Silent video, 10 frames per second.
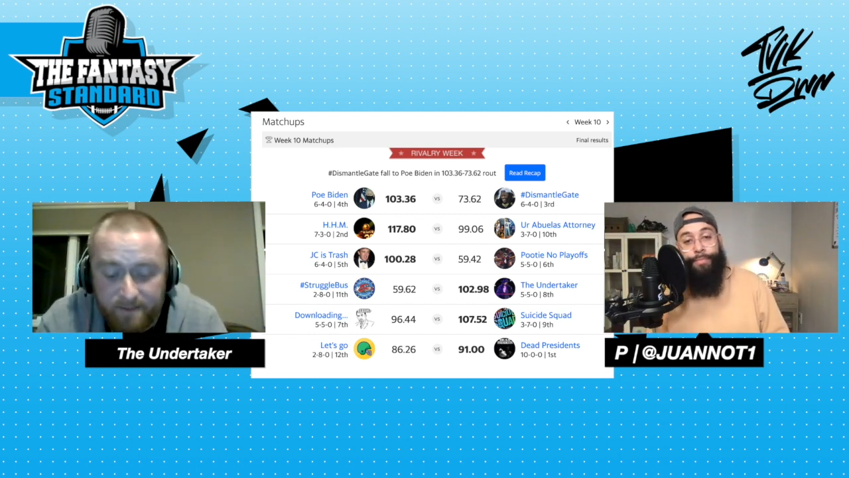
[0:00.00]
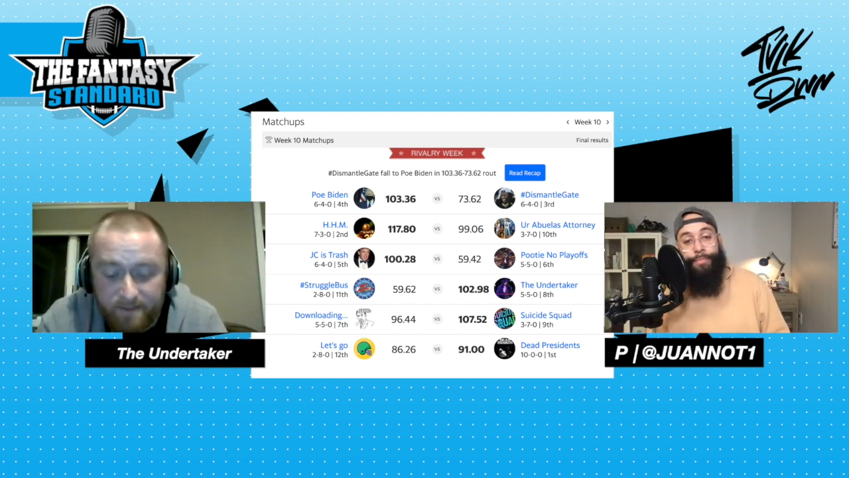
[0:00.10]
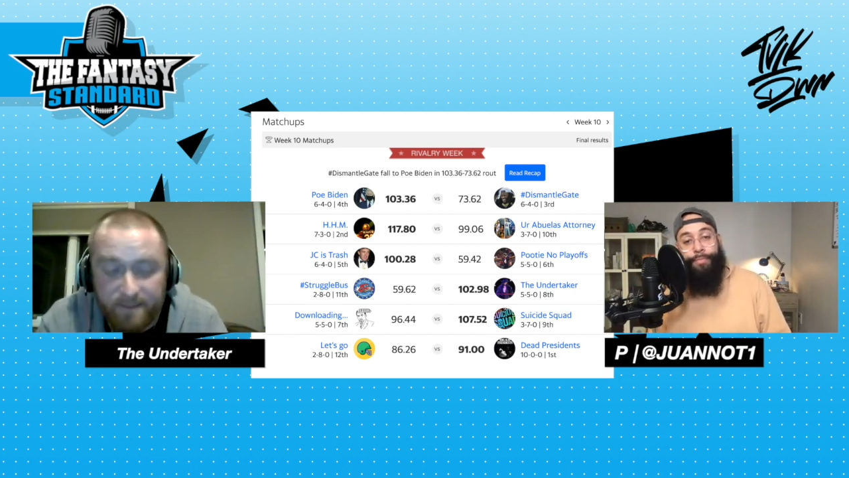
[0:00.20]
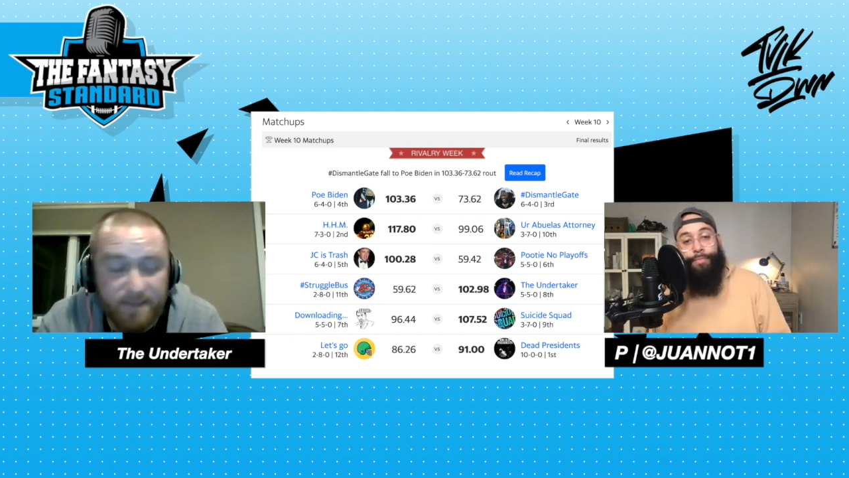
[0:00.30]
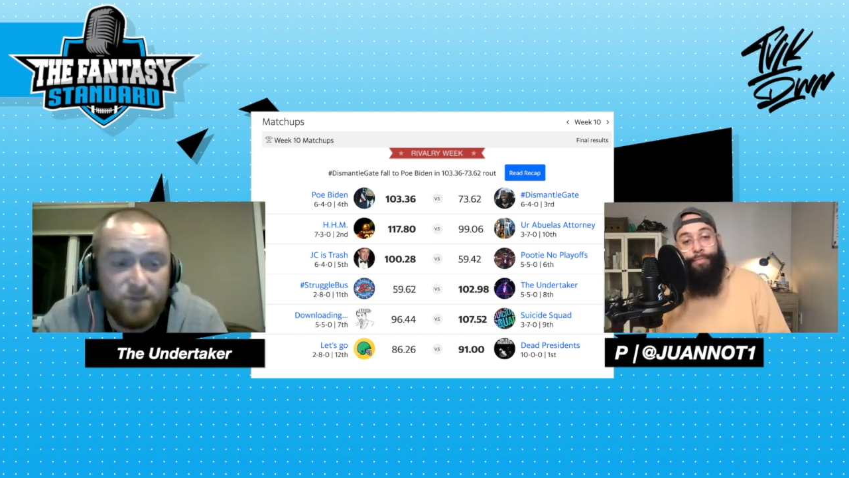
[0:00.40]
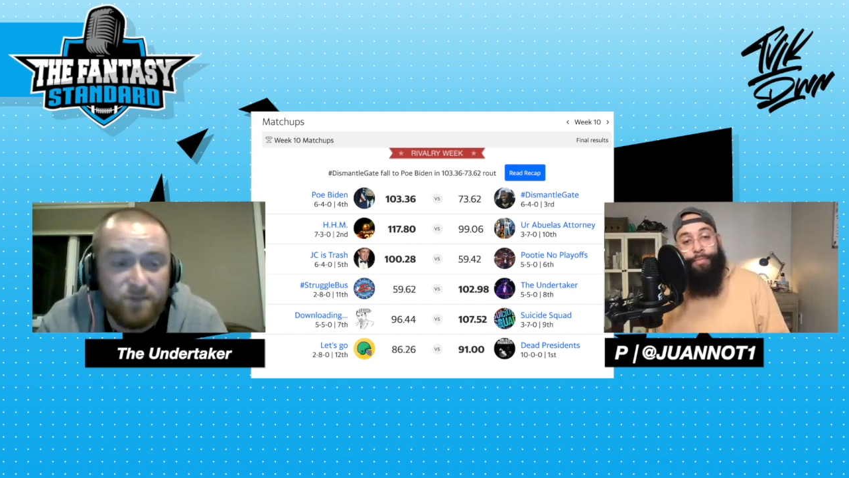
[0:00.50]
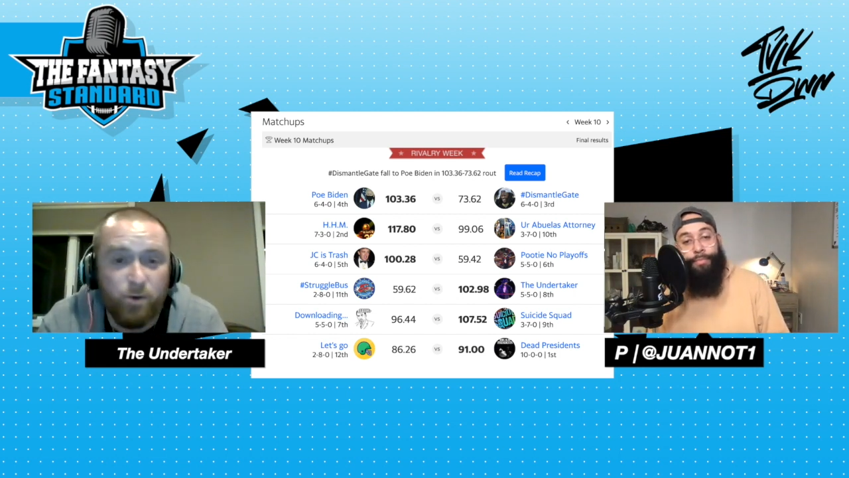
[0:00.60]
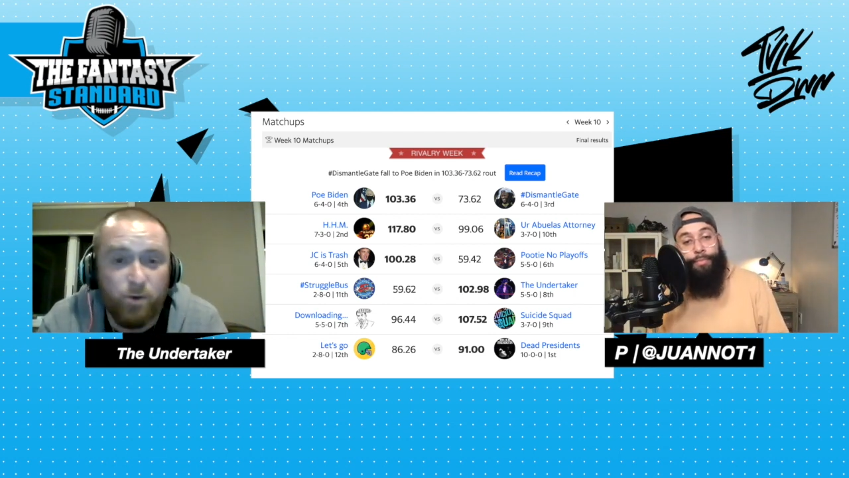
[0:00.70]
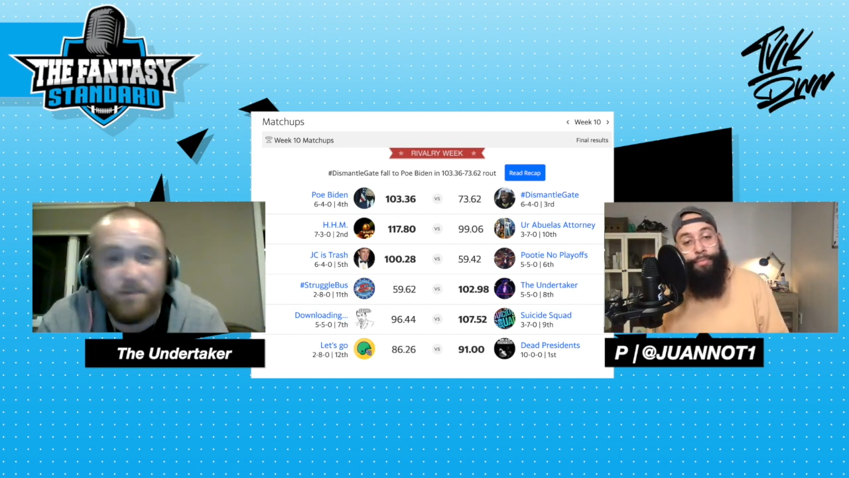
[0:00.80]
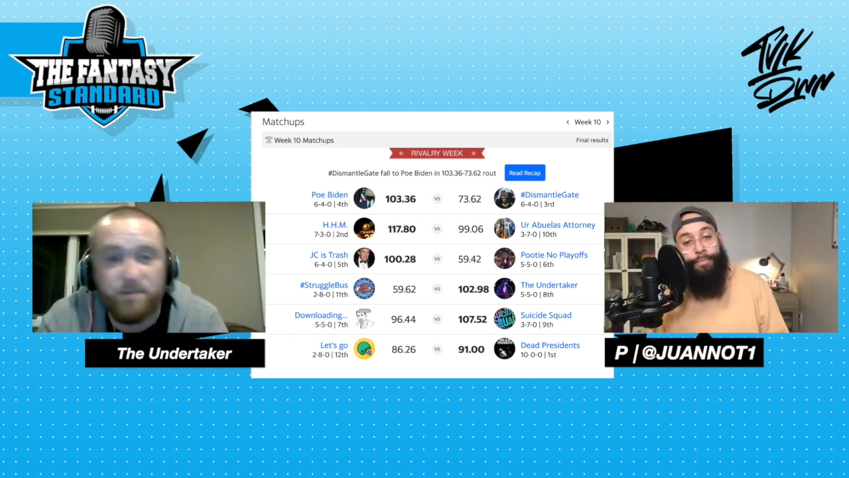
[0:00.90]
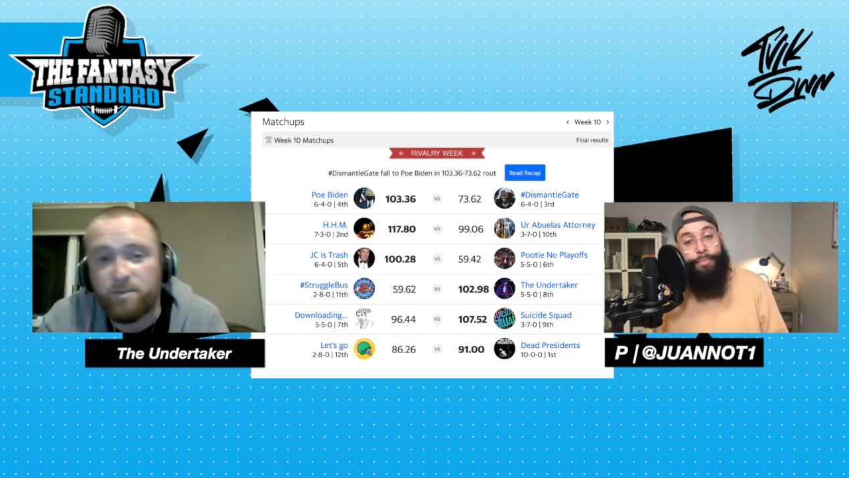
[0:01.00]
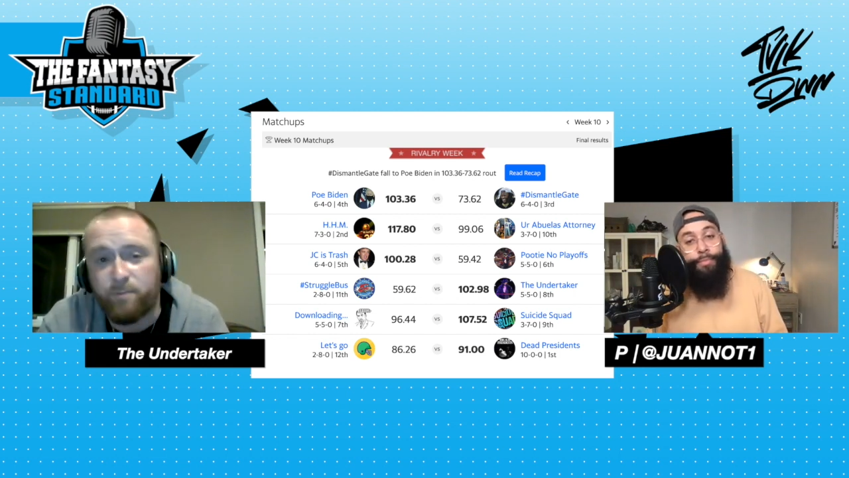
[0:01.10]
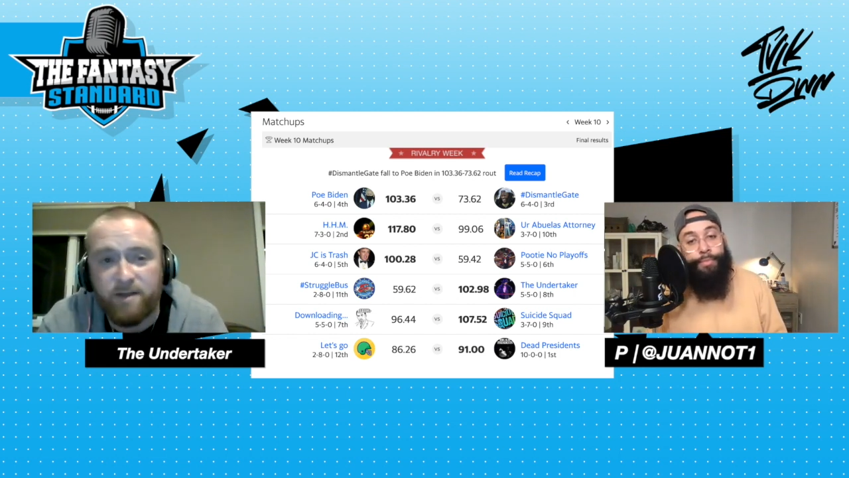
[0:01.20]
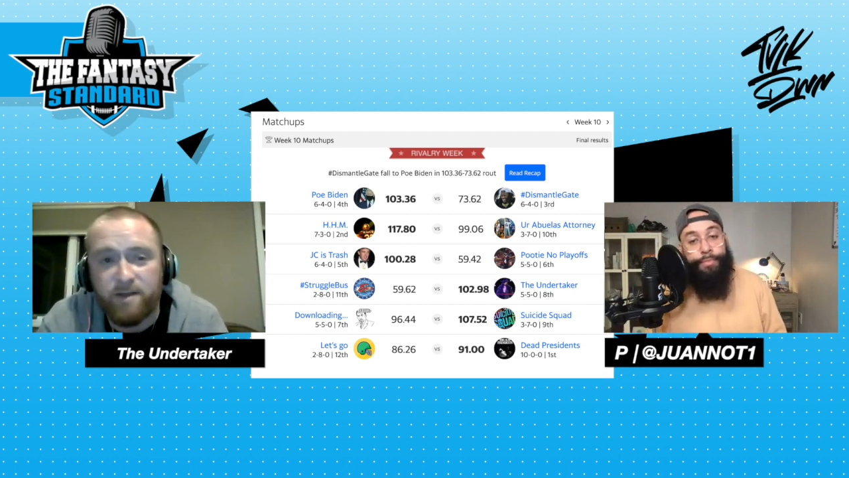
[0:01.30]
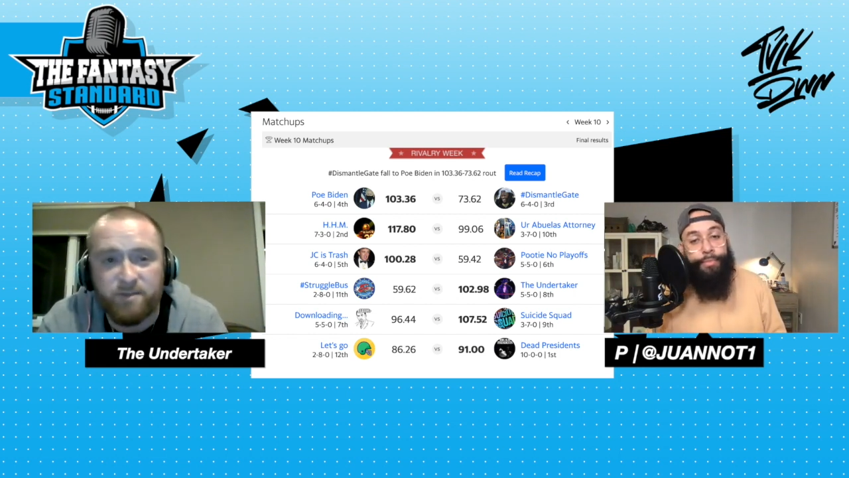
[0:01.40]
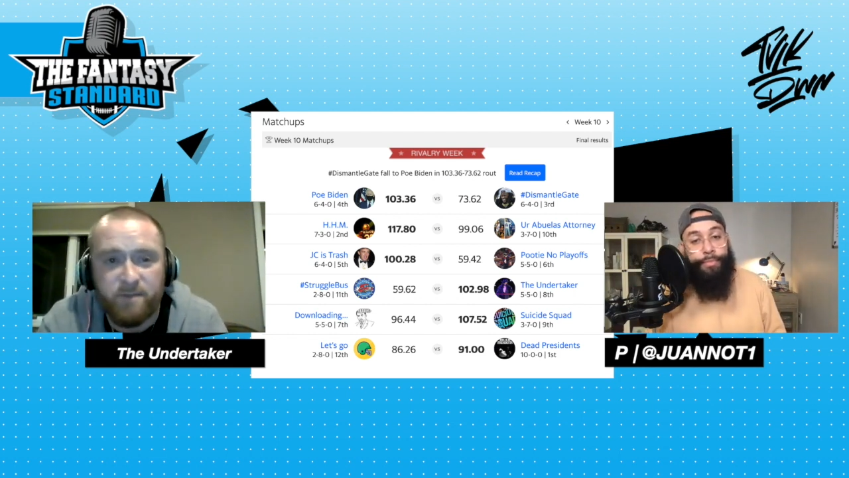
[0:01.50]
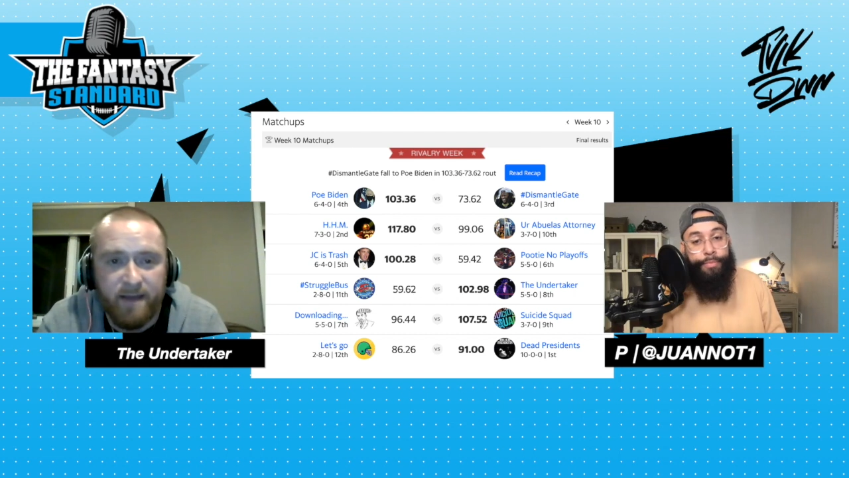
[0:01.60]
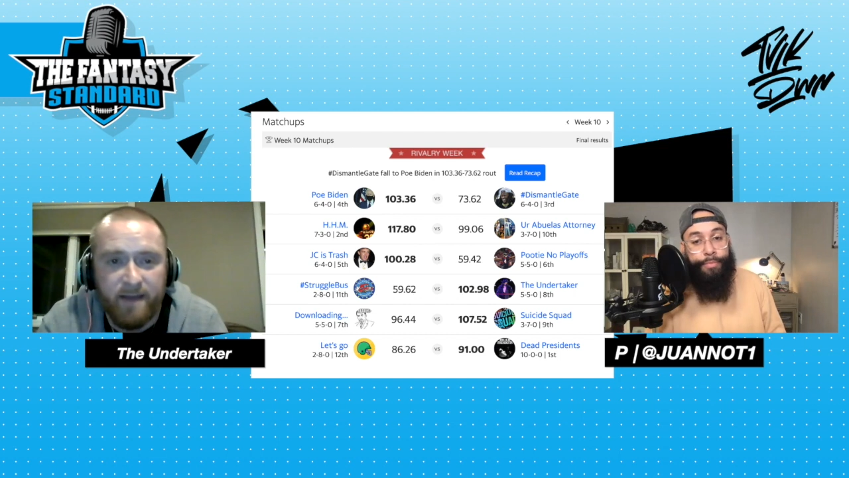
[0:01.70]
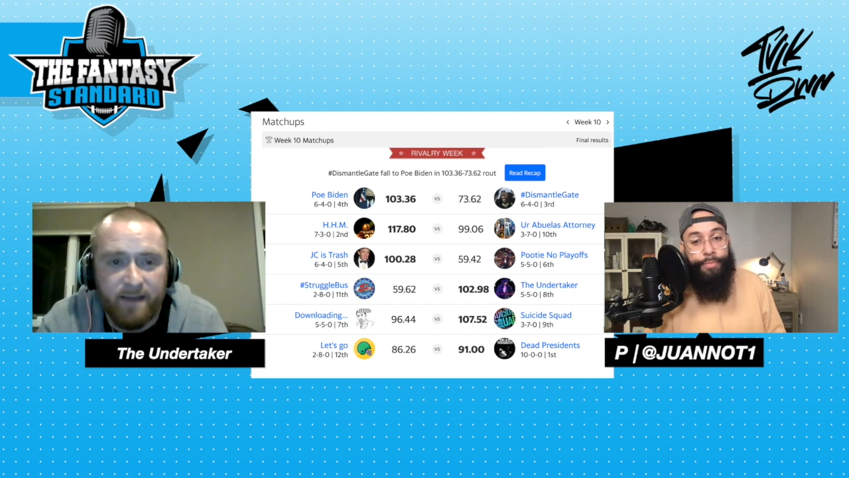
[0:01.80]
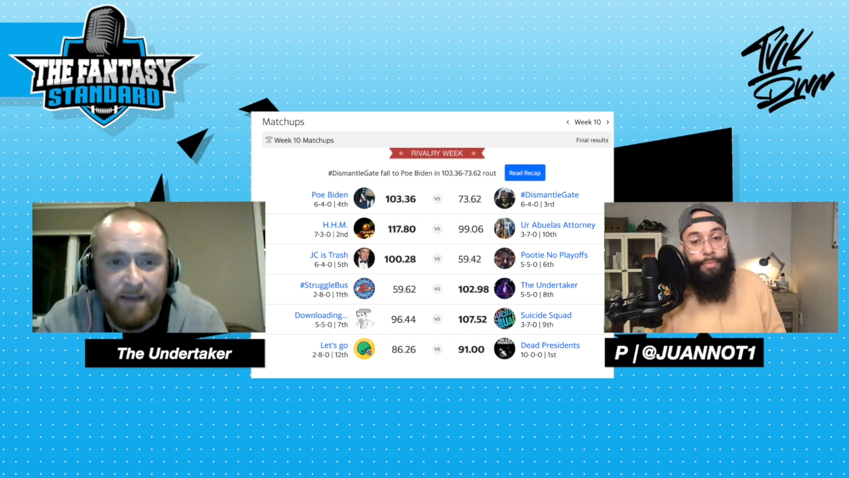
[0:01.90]
is more of a surprise to me than
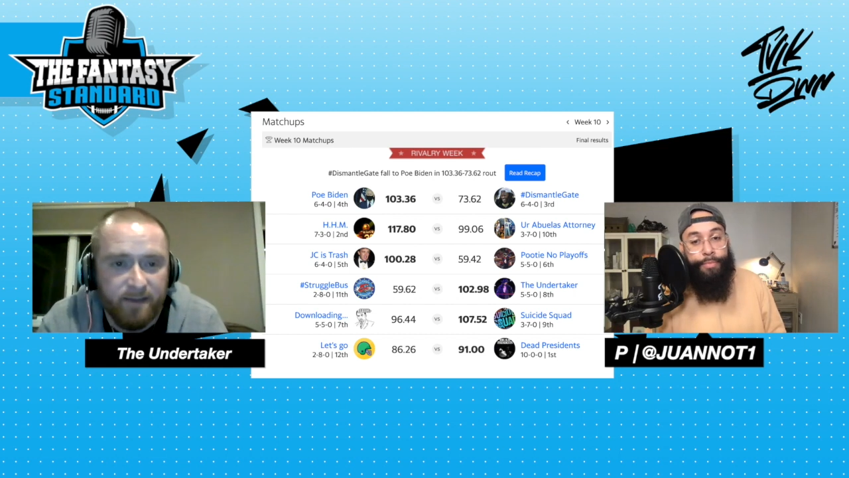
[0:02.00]
Allen.